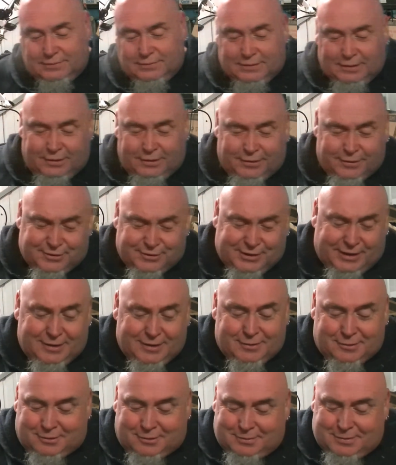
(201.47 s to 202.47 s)
and the
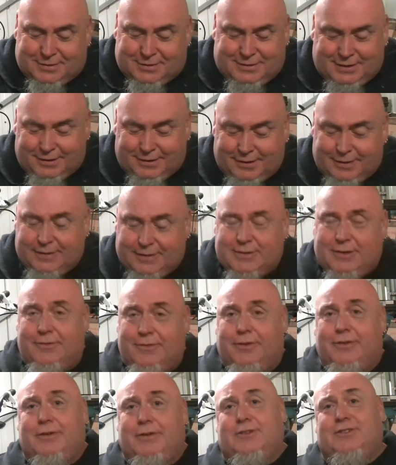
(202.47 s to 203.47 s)
second law I'm going to tell you
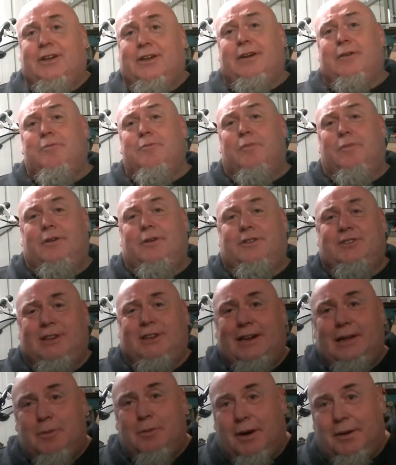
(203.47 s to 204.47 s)
is a
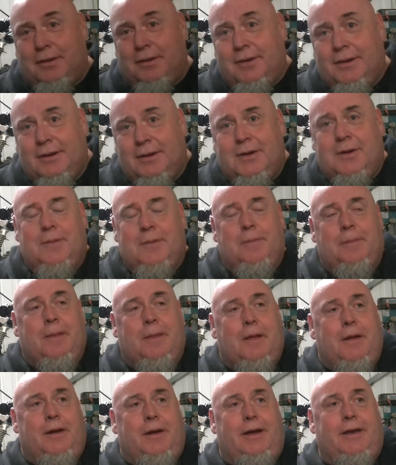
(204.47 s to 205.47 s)
silly one,
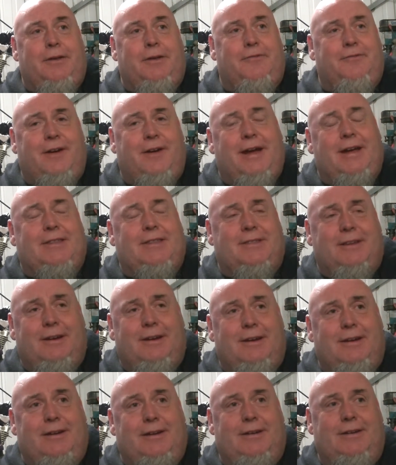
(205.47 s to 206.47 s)
in the fact
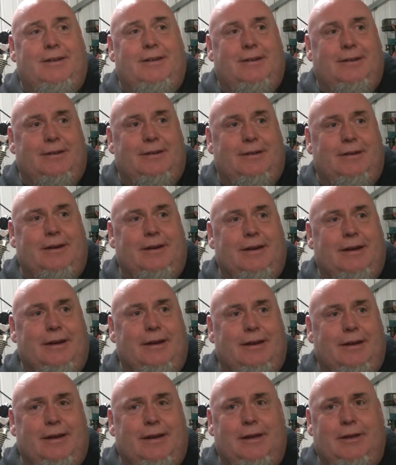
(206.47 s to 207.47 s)
that
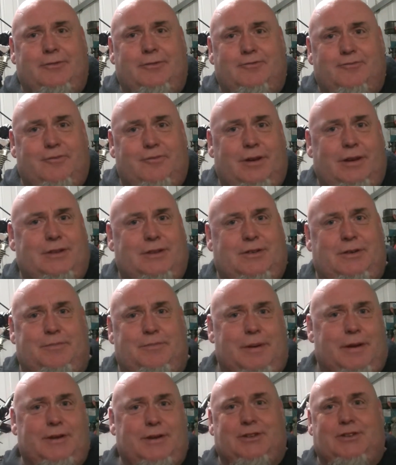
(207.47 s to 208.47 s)
it's a
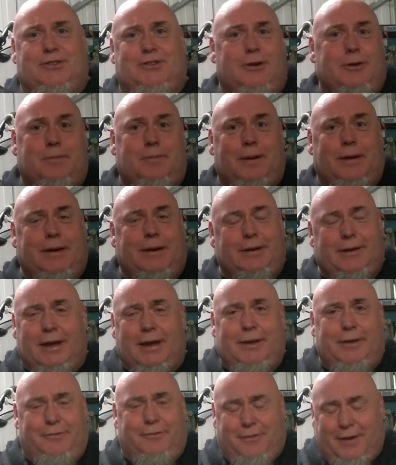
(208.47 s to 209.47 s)
bit stupid,
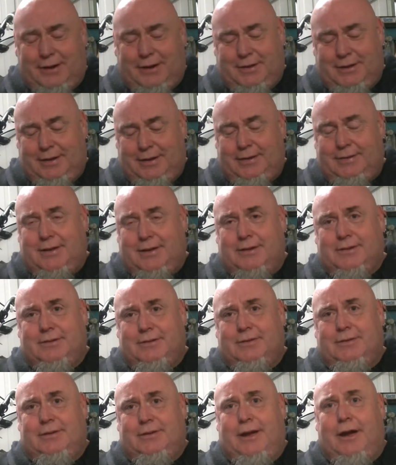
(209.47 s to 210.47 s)
in the fact that it
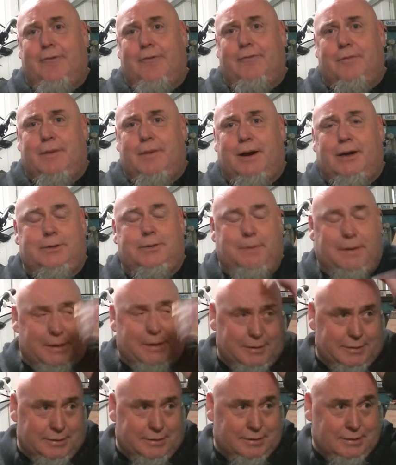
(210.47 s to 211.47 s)
doesn't count for much,
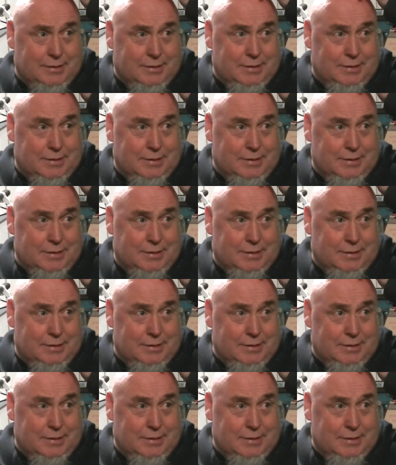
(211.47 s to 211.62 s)
because